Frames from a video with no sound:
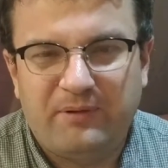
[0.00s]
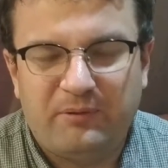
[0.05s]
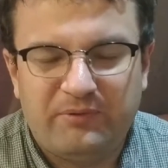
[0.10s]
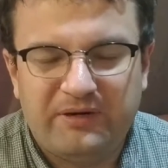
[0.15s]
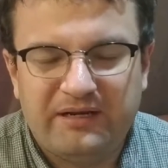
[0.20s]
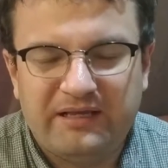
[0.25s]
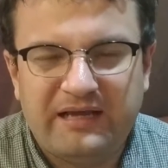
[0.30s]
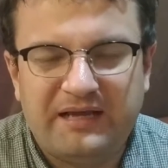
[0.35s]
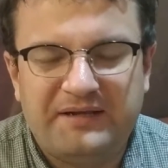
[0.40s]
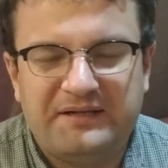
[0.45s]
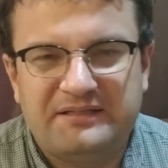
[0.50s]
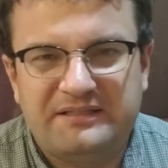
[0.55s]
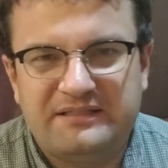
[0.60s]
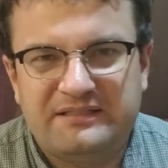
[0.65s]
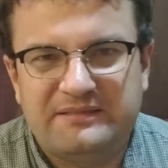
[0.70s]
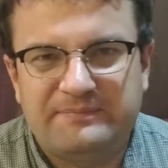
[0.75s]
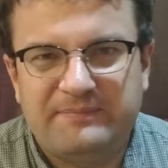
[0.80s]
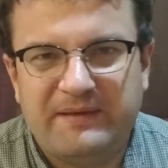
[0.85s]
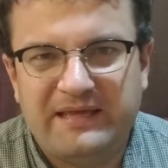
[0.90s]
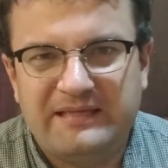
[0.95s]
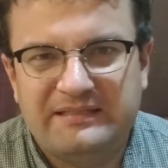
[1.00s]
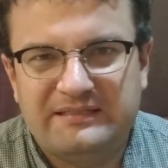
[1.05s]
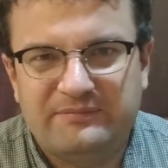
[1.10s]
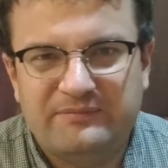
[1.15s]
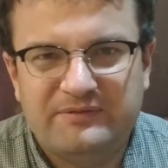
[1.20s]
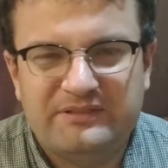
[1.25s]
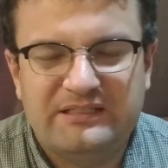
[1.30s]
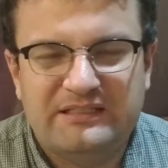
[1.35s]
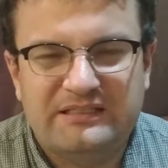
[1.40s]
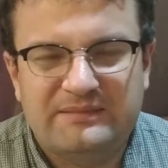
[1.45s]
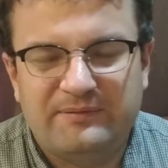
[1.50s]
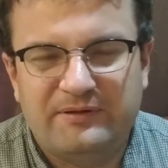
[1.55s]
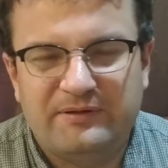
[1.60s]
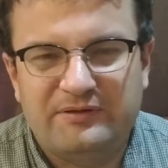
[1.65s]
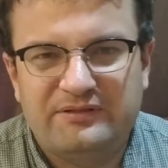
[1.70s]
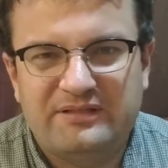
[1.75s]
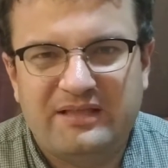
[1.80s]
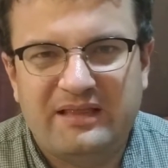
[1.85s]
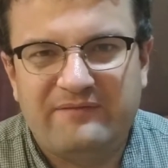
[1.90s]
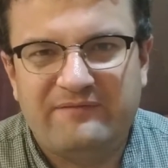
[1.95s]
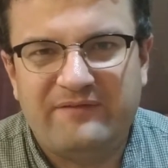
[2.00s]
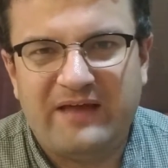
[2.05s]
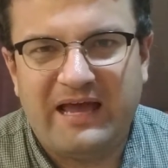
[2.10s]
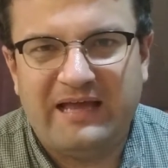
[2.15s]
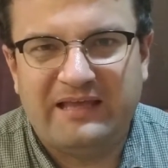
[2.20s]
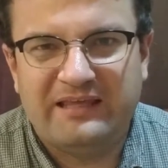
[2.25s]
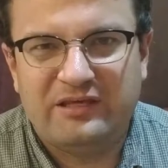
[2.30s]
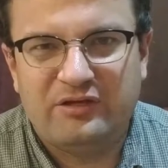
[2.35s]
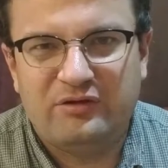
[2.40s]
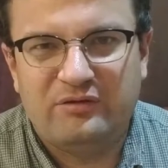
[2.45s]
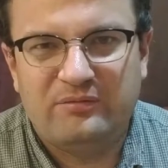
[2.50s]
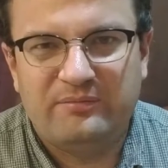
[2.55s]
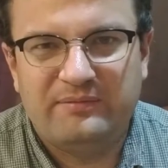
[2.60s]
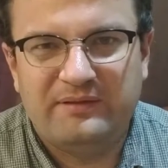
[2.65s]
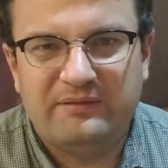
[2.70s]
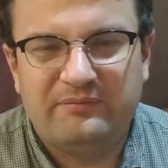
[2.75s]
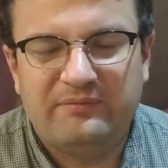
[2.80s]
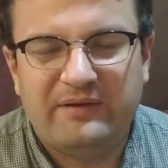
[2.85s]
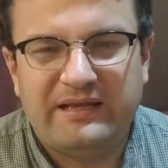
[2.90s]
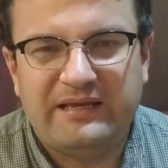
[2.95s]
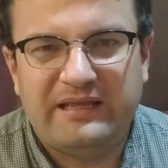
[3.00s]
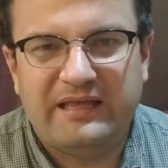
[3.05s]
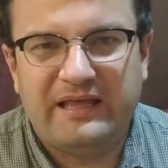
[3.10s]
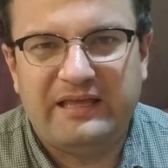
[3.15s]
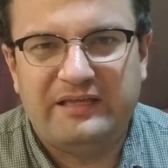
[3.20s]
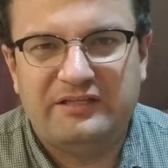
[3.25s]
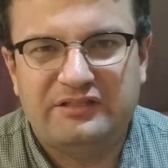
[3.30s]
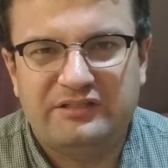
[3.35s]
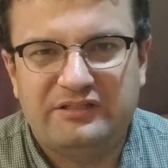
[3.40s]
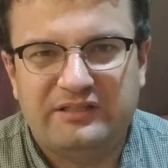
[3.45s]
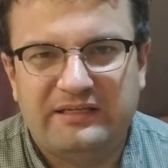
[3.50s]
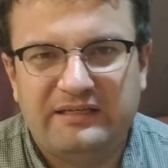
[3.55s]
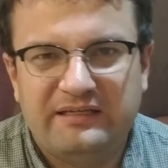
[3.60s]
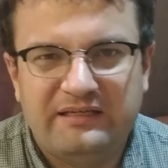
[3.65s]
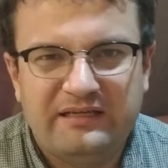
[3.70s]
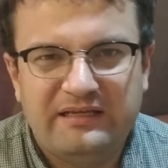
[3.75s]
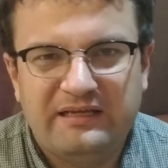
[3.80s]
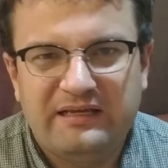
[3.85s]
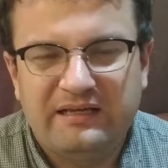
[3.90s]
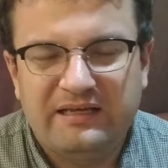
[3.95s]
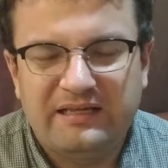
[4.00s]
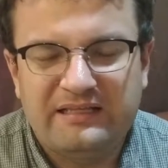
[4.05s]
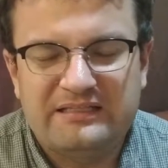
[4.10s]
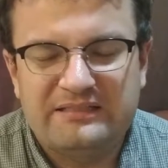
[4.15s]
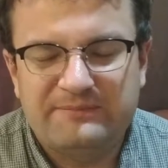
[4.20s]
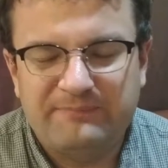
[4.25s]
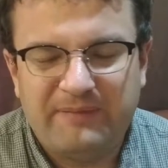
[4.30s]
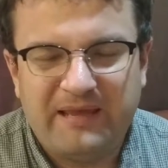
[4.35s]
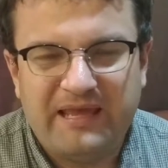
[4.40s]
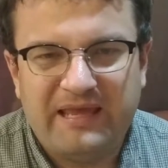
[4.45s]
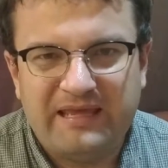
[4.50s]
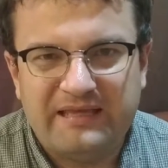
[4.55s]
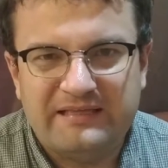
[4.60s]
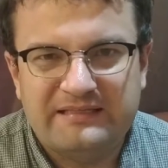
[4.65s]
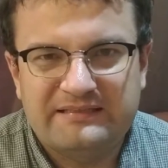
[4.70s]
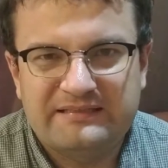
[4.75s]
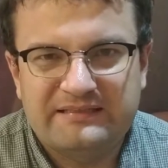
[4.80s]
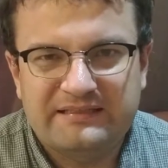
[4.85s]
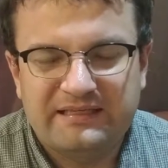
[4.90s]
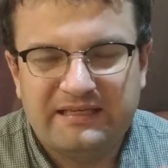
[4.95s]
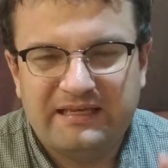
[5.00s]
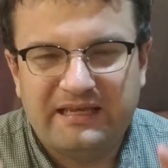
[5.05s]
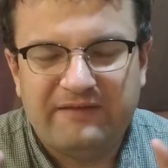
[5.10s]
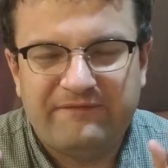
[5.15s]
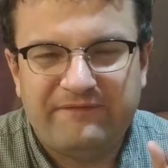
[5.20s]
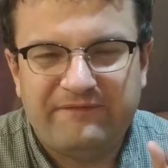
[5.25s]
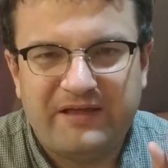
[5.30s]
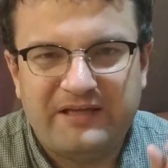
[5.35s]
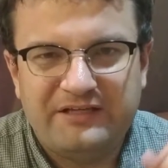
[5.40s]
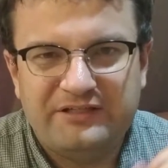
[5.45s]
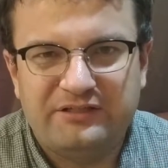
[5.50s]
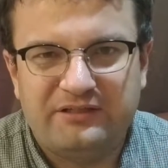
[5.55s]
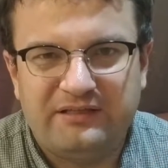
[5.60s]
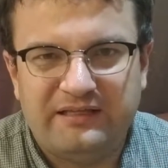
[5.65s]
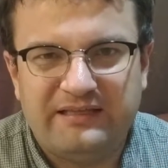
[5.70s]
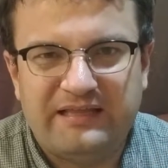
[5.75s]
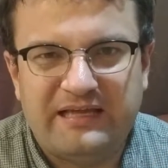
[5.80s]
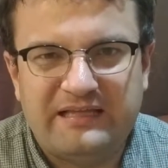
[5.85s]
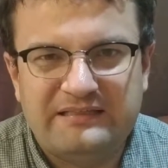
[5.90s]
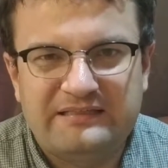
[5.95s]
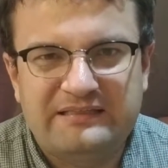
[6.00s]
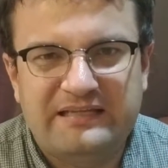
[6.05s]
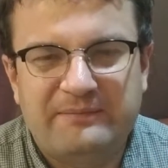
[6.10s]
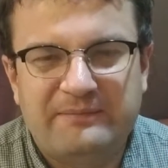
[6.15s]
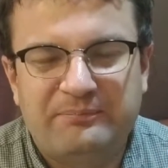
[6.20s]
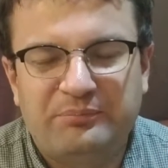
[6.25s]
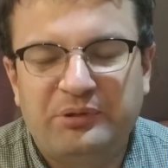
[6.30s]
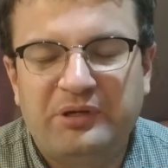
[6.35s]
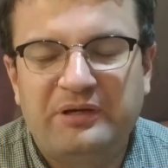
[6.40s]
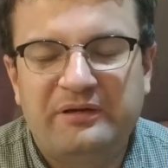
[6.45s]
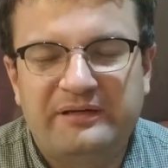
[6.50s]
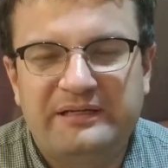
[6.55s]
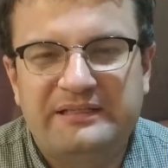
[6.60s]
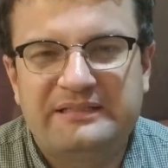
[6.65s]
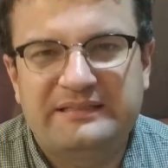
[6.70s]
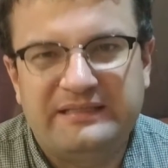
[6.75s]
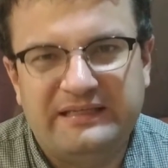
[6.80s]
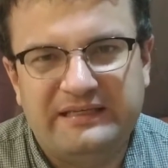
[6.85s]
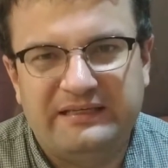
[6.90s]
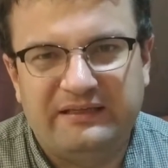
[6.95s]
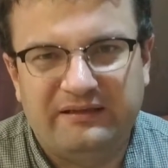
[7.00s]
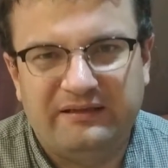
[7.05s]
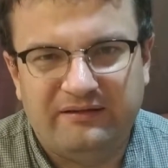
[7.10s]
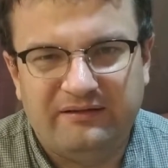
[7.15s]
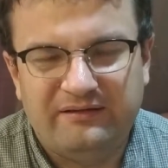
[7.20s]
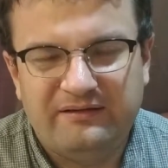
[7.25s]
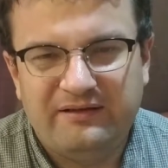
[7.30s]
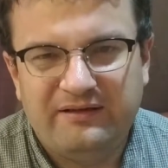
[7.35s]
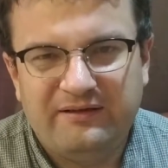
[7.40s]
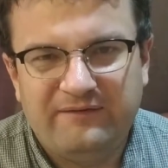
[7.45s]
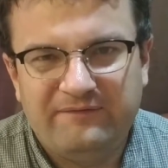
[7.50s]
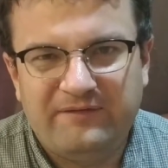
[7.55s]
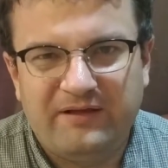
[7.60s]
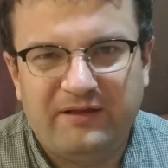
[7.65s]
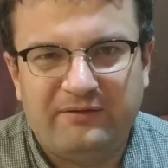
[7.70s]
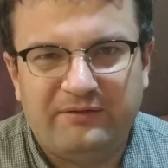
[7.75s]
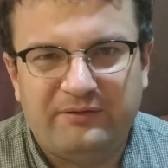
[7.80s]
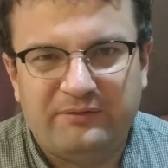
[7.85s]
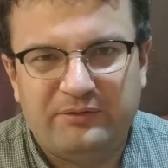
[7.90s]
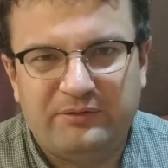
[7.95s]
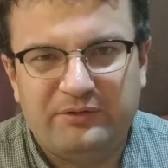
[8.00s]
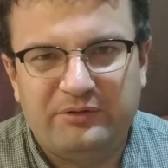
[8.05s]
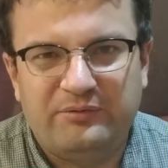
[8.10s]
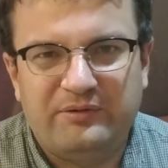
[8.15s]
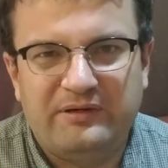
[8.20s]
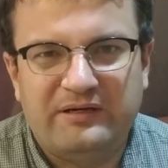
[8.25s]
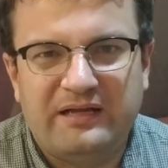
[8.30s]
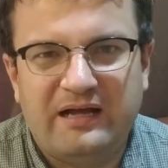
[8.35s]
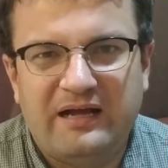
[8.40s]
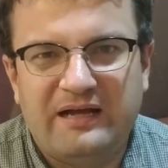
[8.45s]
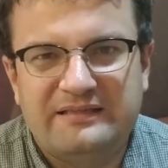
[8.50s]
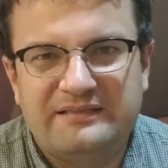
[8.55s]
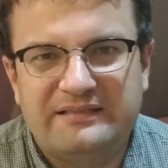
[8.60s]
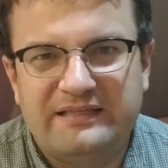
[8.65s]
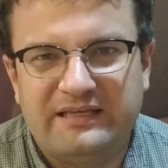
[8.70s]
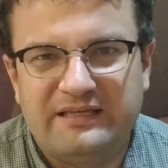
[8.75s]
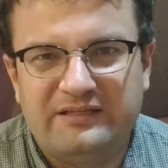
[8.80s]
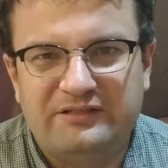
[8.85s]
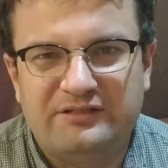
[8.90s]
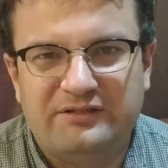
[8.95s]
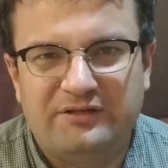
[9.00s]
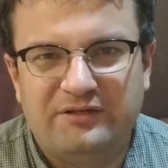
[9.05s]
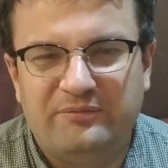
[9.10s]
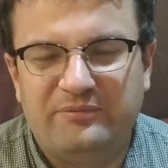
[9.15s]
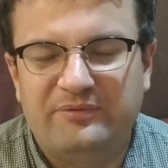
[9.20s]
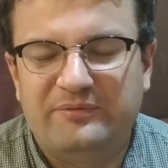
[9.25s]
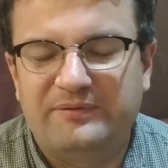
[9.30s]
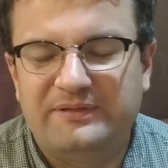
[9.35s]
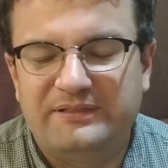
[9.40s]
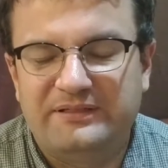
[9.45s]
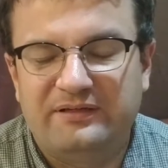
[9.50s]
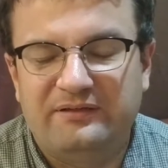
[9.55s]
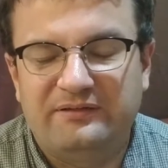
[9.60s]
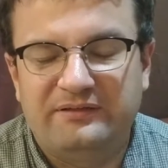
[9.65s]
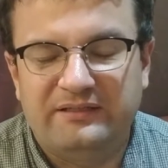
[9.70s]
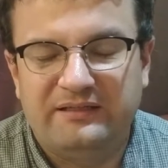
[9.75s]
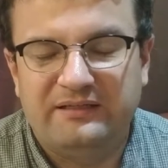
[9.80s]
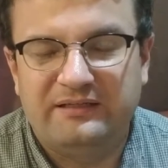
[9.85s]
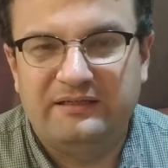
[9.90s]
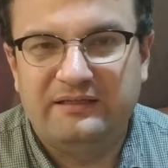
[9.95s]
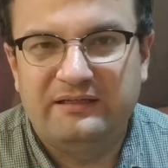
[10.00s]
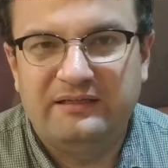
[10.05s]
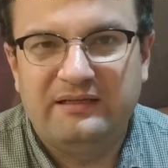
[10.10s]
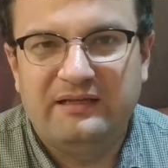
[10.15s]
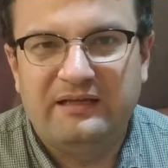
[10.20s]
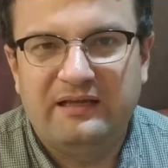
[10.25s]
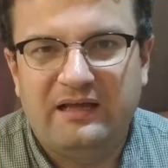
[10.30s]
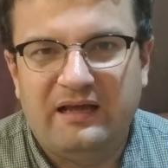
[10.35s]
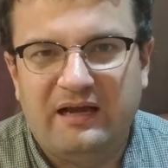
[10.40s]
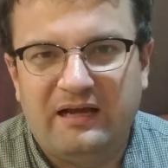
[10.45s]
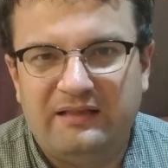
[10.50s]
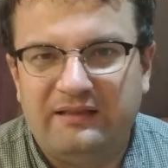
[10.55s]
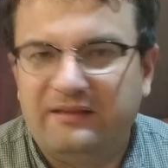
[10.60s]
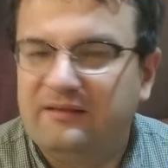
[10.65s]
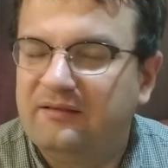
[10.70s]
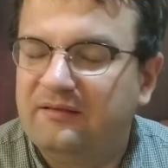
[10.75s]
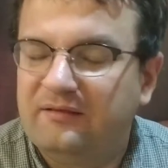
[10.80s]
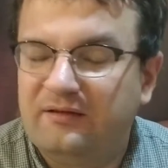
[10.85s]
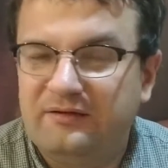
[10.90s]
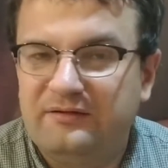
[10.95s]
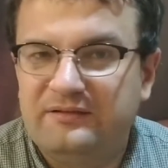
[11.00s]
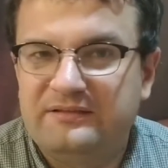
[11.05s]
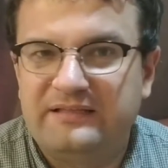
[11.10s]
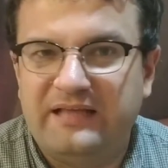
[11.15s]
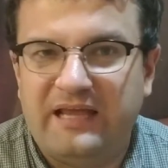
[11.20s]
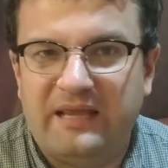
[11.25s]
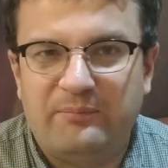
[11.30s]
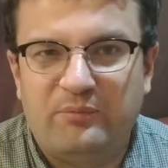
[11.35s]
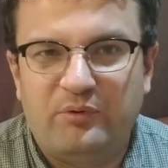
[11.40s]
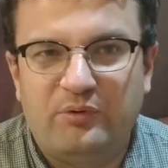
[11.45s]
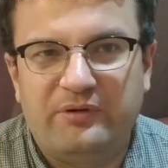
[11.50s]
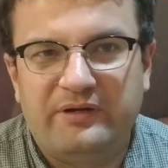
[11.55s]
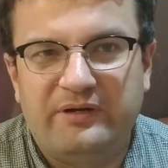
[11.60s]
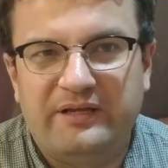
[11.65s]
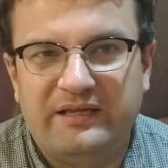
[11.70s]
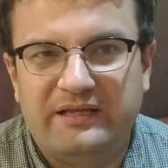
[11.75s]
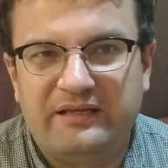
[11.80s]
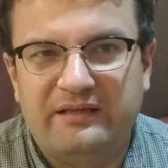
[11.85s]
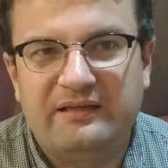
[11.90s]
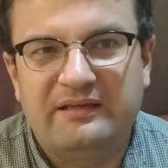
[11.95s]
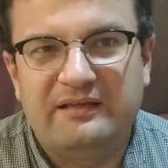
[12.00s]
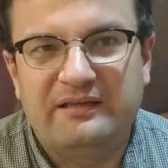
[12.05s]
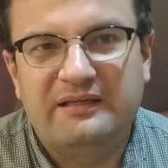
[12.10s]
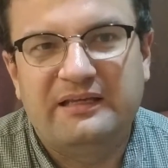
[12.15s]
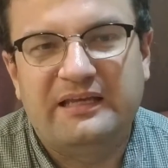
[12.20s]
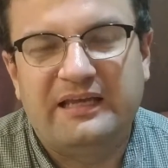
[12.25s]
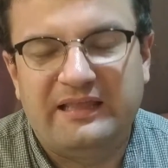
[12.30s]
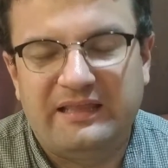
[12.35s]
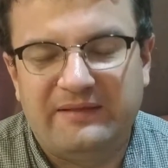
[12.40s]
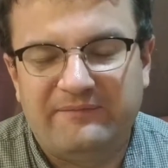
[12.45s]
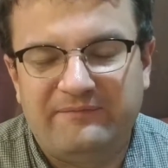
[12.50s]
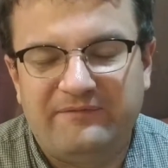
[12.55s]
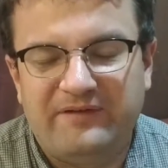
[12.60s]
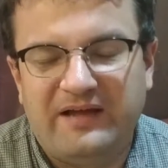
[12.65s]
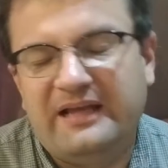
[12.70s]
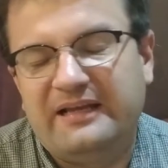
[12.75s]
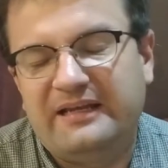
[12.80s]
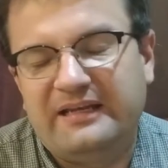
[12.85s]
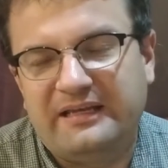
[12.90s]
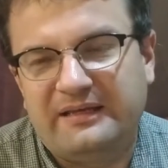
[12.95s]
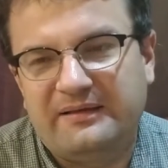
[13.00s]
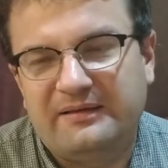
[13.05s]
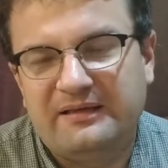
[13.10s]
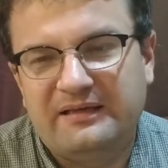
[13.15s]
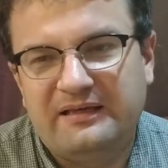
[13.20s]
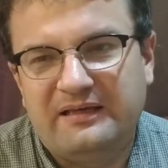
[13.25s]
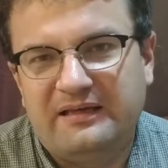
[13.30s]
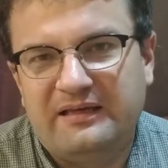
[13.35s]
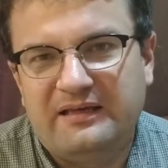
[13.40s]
But when it got into space and was exposed to the vacuum and the radiation in space, eventually that temporary seal fell through and caused the issue that we resulted on Thursday morning and then finding.